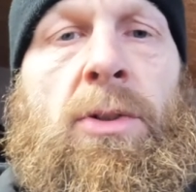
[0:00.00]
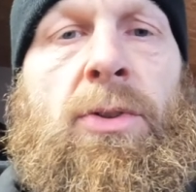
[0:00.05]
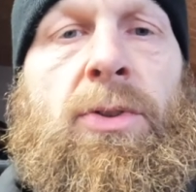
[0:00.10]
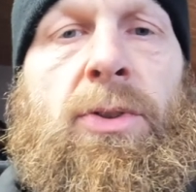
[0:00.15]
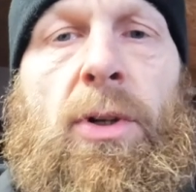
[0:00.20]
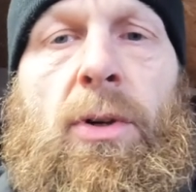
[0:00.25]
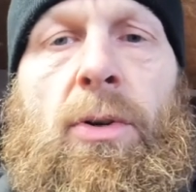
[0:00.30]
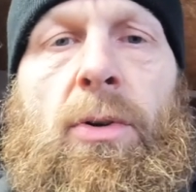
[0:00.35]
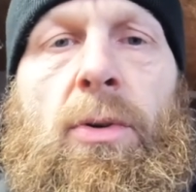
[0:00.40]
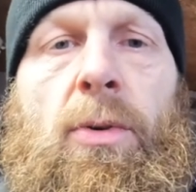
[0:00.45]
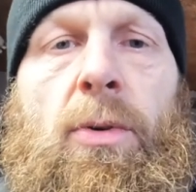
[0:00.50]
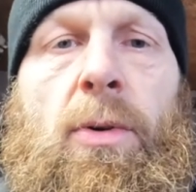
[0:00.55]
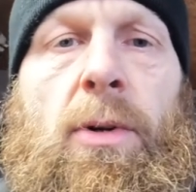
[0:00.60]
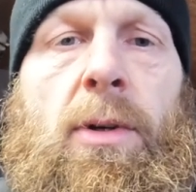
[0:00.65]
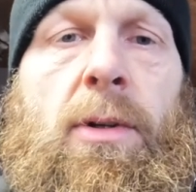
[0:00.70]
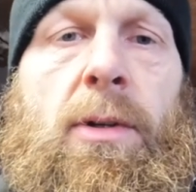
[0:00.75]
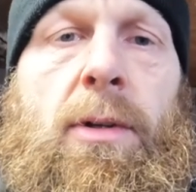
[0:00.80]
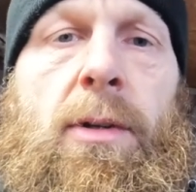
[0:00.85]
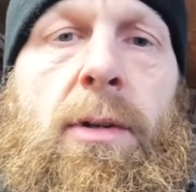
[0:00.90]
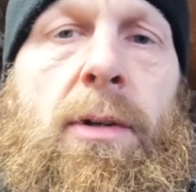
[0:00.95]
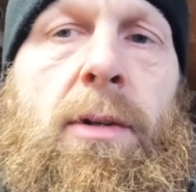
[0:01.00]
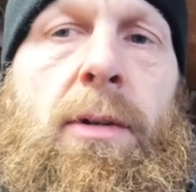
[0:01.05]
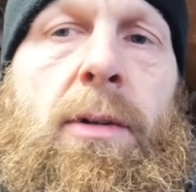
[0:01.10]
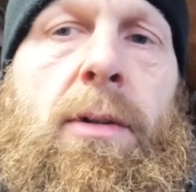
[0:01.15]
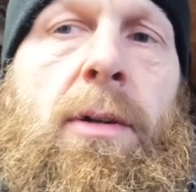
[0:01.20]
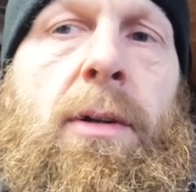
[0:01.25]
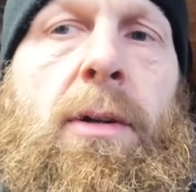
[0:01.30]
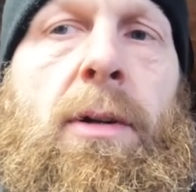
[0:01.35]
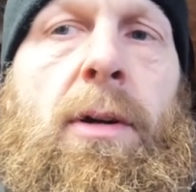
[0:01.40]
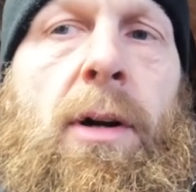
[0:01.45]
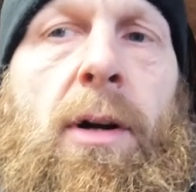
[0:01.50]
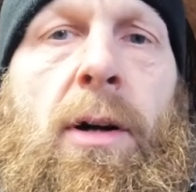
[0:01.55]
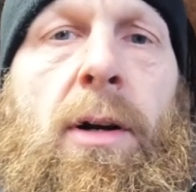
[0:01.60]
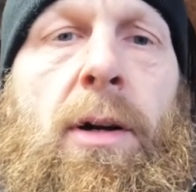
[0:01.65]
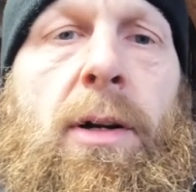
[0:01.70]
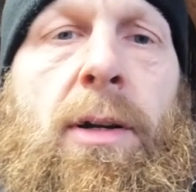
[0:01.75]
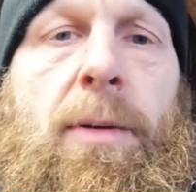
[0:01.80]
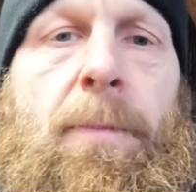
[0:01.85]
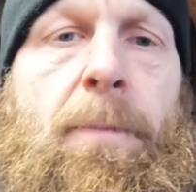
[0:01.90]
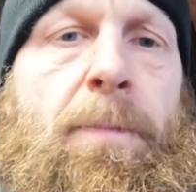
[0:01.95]
So
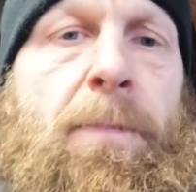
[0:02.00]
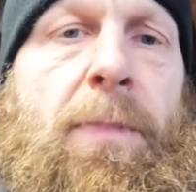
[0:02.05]
uh,